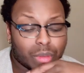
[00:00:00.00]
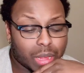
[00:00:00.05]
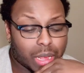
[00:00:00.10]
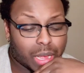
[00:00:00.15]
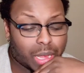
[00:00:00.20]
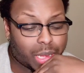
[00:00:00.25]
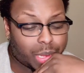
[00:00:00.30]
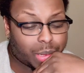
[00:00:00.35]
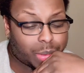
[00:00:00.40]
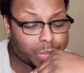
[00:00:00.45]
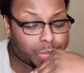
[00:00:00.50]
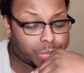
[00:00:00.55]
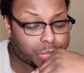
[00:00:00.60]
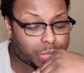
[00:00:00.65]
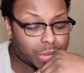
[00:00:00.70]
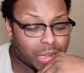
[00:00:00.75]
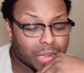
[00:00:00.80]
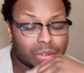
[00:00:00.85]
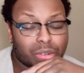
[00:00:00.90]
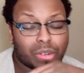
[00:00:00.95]
I
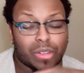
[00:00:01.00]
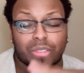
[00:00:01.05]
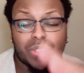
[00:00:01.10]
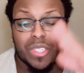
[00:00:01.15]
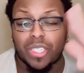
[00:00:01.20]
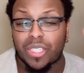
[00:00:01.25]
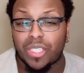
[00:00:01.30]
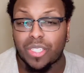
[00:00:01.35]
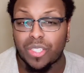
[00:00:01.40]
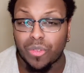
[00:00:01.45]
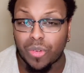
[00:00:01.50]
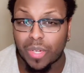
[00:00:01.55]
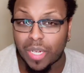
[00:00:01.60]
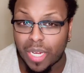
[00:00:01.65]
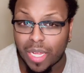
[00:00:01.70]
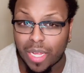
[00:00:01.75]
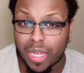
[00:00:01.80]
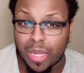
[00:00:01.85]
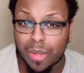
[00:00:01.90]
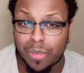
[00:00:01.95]
don't know if she suited
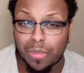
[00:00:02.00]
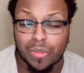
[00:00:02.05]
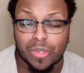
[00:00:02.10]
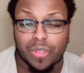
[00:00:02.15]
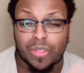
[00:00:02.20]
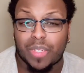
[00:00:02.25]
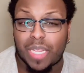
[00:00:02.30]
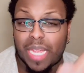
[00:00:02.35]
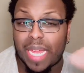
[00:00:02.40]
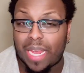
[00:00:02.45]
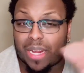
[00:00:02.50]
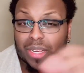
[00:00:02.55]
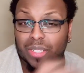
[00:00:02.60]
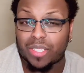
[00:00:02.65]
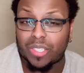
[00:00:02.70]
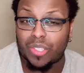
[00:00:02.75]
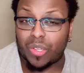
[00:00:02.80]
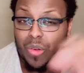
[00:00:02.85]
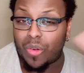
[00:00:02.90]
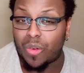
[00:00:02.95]
up or she had a
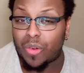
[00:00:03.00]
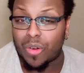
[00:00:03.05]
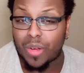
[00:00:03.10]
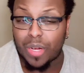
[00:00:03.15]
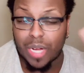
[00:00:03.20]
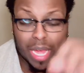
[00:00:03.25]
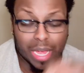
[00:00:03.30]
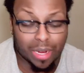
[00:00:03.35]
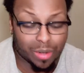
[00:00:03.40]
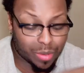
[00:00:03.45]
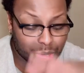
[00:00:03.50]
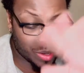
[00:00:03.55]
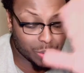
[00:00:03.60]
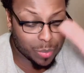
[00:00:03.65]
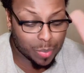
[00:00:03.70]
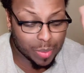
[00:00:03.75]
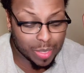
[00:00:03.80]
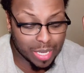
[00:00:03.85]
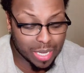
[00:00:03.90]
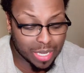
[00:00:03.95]
sword. I don't know,
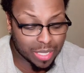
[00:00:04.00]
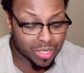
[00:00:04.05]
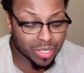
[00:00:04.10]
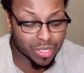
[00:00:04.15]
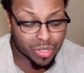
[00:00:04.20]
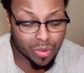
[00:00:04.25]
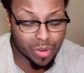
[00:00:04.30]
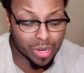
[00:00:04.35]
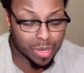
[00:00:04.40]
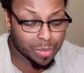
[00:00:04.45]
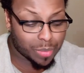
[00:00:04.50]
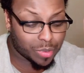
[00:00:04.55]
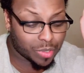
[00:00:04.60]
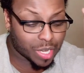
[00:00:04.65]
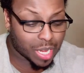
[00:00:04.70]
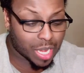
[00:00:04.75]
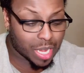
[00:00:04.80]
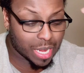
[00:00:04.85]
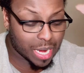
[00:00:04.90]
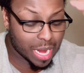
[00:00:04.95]
but they escorted
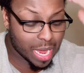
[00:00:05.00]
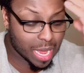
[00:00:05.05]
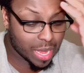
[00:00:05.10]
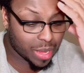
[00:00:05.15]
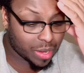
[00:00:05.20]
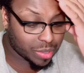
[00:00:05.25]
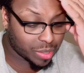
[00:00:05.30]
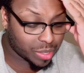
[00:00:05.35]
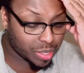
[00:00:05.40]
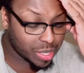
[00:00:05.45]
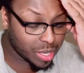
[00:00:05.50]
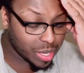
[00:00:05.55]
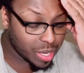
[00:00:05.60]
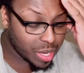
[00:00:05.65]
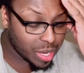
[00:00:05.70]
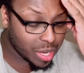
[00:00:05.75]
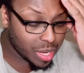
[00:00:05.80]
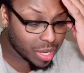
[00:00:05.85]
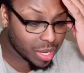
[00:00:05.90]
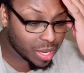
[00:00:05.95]
Mulan out.
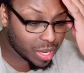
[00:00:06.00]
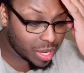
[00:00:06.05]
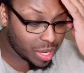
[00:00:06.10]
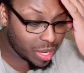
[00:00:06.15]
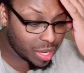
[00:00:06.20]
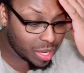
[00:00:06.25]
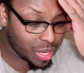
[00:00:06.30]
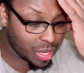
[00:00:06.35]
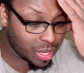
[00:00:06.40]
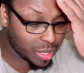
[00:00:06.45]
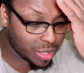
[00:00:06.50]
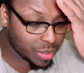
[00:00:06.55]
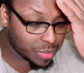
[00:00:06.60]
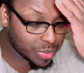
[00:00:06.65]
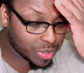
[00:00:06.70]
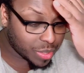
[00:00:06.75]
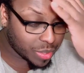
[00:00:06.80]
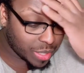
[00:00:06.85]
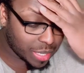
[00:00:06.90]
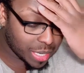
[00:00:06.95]

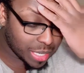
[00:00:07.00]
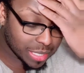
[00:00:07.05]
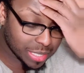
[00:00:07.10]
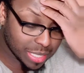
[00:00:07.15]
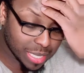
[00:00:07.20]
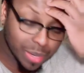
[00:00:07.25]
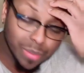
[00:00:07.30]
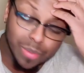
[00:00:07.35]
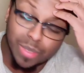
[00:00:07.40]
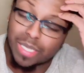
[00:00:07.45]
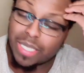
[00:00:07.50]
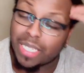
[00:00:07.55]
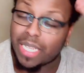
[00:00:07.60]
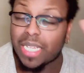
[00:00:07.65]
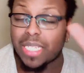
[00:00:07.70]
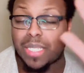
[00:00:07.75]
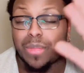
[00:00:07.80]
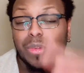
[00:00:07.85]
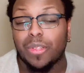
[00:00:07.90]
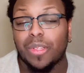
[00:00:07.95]
So, the next thing we see
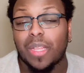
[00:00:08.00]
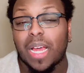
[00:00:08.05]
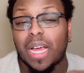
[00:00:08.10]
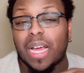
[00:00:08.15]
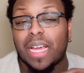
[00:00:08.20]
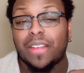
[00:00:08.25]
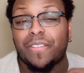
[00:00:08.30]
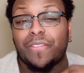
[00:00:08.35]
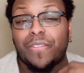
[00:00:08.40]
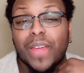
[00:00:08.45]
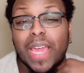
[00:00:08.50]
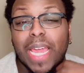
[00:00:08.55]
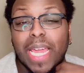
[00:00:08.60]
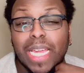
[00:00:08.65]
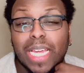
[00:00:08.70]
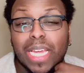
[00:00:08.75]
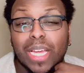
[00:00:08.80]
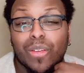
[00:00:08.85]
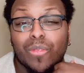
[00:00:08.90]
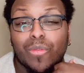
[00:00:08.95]
is Mulan
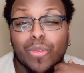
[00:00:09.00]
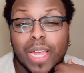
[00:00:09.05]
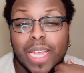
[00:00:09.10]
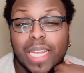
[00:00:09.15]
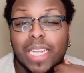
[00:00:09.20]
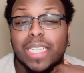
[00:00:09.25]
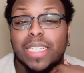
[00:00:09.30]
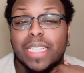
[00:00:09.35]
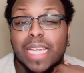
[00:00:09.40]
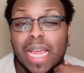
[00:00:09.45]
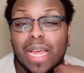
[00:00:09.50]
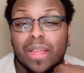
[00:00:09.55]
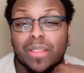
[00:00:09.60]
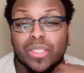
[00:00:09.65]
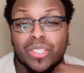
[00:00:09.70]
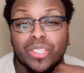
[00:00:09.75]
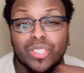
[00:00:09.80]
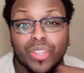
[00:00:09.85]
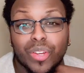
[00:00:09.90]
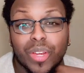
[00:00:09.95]
fake running down the
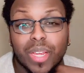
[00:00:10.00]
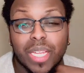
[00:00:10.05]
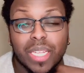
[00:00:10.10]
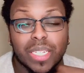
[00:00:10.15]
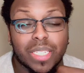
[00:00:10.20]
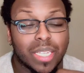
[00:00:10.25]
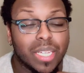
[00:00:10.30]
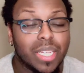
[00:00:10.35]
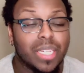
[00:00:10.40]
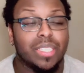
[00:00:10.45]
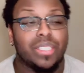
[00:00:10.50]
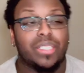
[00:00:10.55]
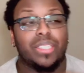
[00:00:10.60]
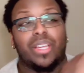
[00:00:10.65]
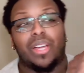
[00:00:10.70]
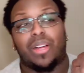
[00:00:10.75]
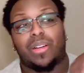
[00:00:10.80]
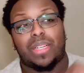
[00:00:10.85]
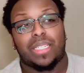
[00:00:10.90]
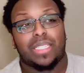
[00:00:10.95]
street to
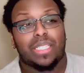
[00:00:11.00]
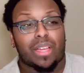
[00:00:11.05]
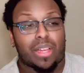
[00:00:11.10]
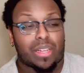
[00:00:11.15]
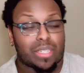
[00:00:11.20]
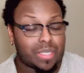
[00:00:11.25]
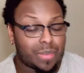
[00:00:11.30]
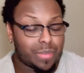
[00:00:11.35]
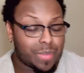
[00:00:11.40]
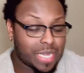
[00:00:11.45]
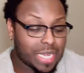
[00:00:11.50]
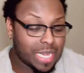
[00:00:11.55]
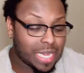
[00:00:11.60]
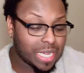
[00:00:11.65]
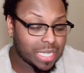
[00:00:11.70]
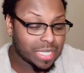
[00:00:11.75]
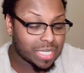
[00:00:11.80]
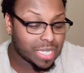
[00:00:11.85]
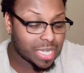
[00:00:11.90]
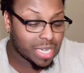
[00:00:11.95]
go and talk to
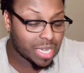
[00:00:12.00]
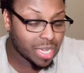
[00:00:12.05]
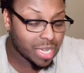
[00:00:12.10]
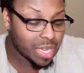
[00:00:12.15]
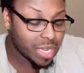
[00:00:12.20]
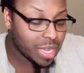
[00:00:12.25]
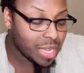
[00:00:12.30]
Mackenzie.